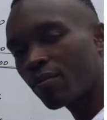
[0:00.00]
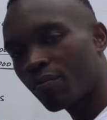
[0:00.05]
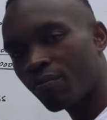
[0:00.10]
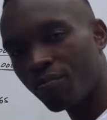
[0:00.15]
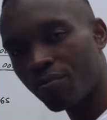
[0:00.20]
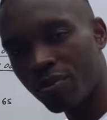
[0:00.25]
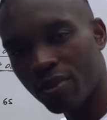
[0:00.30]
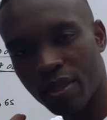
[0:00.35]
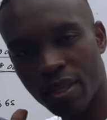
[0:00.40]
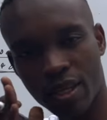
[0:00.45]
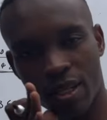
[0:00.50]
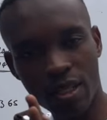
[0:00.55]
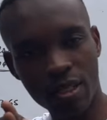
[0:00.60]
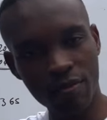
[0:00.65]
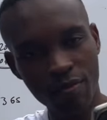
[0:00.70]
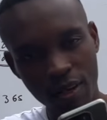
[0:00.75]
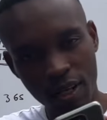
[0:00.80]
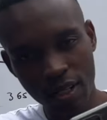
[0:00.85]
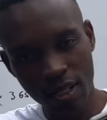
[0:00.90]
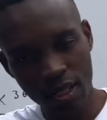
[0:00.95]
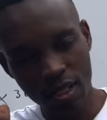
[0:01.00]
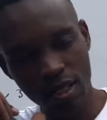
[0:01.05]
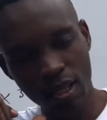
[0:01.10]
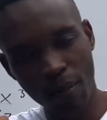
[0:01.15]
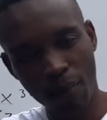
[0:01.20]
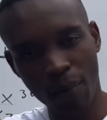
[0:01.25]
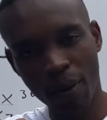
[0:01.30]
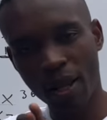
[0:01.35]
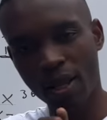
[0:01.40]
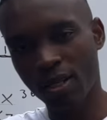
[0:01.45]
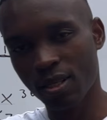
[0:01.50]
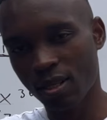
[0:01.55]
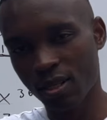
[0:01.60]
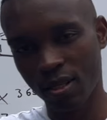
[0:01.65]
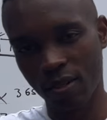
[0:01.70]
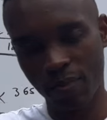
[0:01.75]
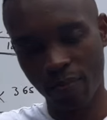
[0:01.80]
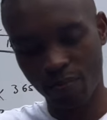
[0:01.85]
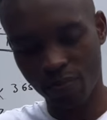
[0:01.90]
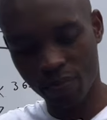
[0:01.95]
they divided the price.
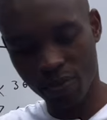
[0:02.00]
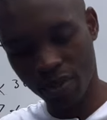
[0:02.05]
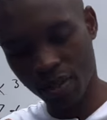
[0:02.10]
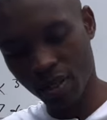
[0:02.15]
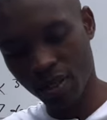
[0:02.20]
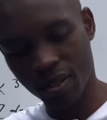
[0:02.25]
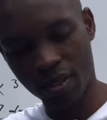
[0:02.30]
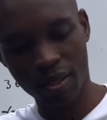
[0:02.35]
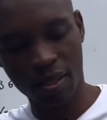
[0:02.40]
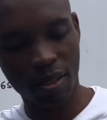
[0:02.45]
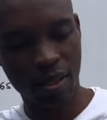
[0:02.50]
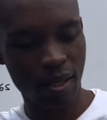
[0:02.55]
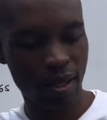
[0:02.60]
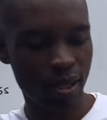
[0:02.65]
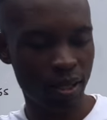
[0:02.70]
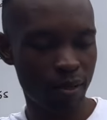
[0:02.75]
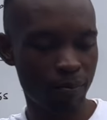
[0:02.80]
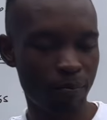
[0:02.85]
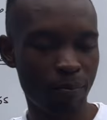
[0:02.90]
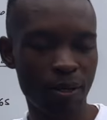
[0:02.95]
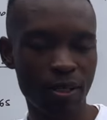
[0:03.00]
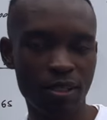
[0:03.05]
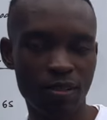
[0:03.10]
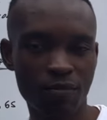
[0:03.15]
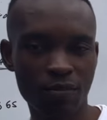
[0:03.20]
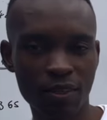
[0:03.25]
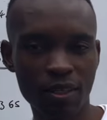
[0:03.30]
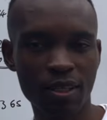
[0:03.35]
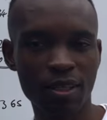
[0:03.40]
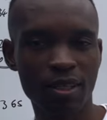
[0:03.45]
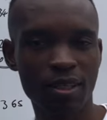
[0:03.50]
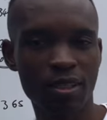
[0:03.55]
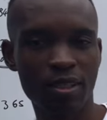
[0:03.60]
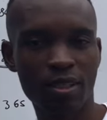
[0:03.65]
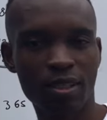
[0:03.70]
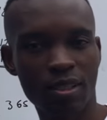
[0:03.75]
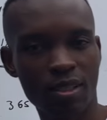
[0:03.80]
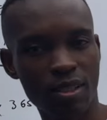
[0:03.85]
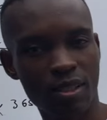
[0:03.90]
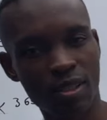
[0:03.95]
Pacific
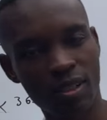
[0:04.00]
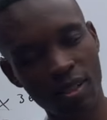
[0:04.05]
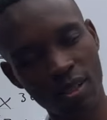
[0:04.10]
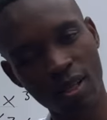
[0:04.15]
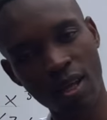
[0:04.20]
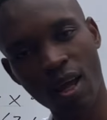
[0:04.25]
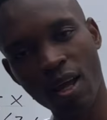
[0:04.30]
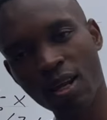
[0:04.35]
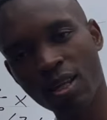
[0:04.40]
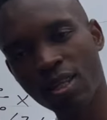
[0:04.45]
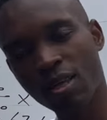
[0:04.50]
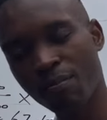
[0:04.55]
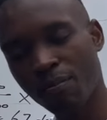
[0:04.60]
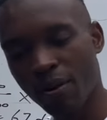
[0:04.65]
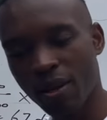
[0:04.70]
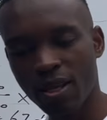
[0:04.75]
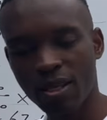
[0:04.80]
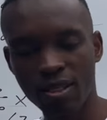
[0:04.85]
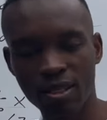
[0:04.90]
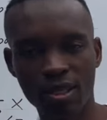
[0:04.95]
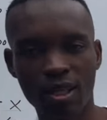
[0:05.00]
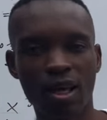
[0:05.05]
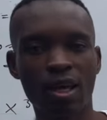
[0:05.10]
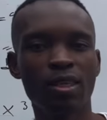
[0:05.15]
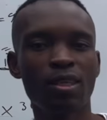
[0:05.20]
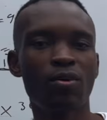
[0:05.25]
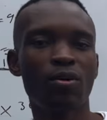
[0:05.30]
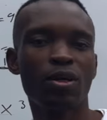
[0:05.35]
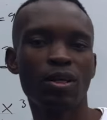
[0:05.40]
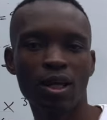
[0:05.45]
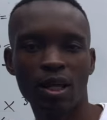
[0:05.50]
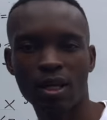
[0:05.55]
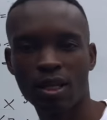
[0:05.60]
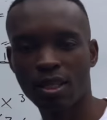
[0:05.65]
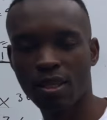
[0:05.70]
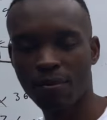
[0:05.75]
is another price, the other one another